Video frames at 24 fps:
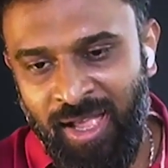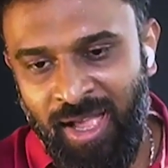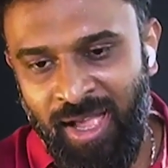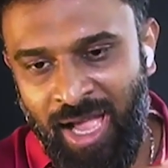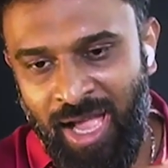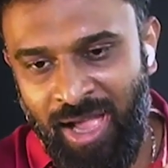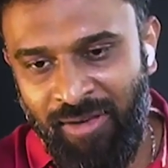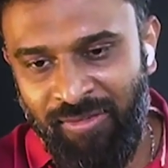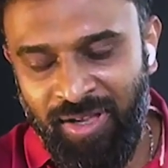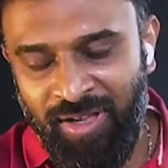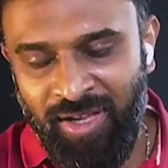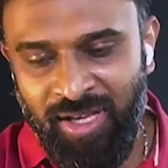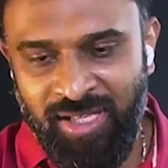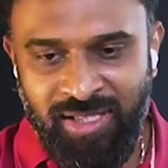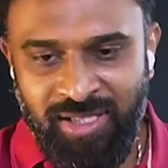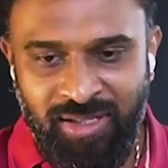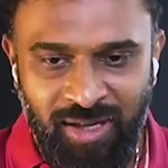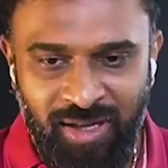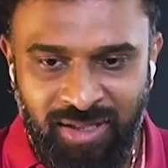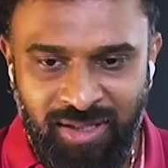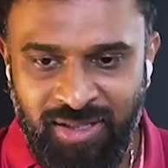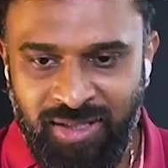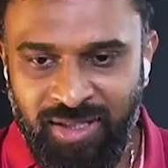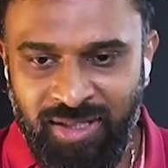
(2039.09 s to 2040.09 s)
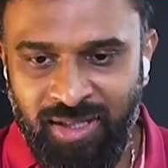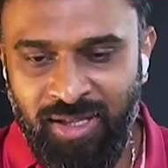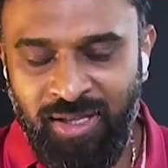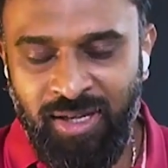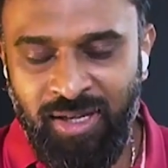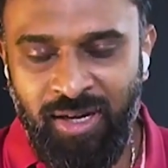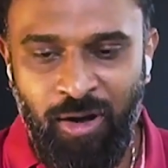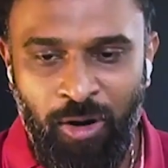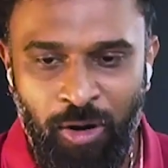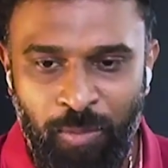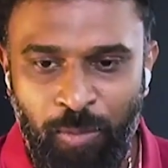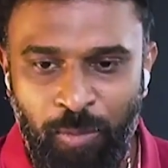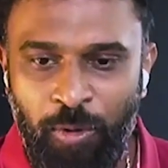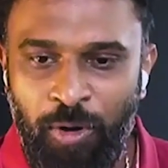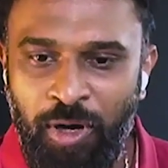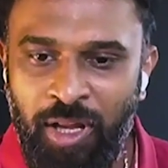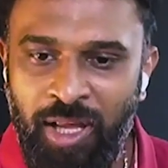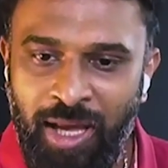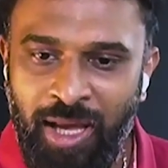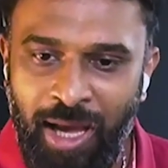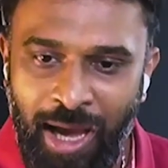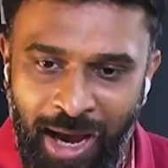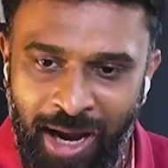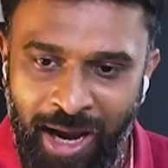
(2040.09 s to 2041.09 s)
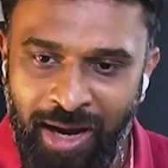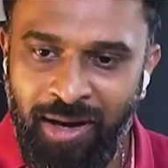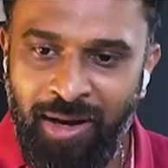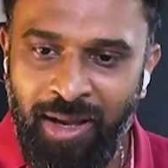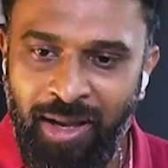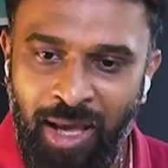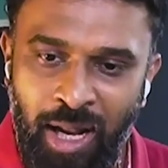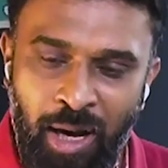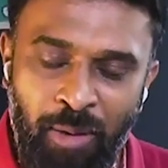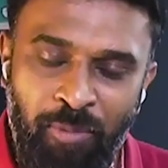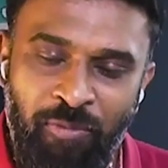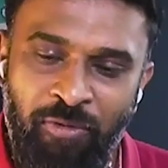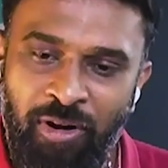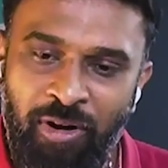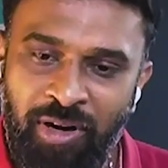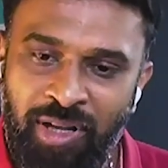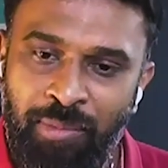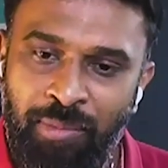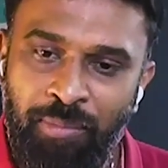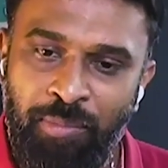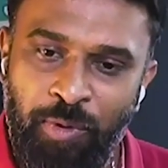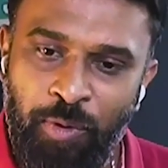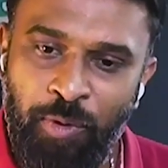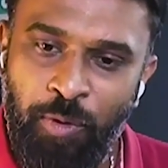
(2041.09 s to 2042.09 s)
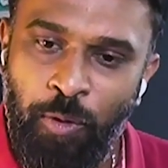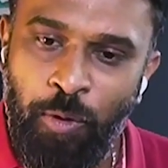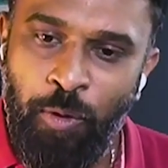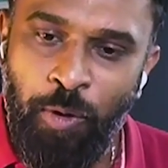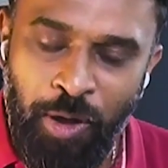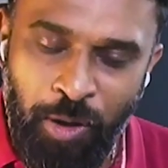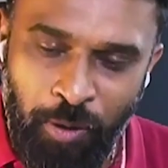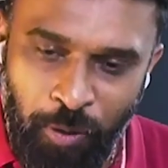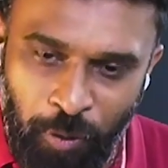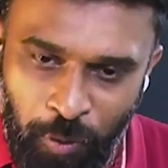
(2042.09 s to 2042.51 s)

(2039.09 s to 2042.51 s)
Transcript: having a structure, onboarding, and help for them to go and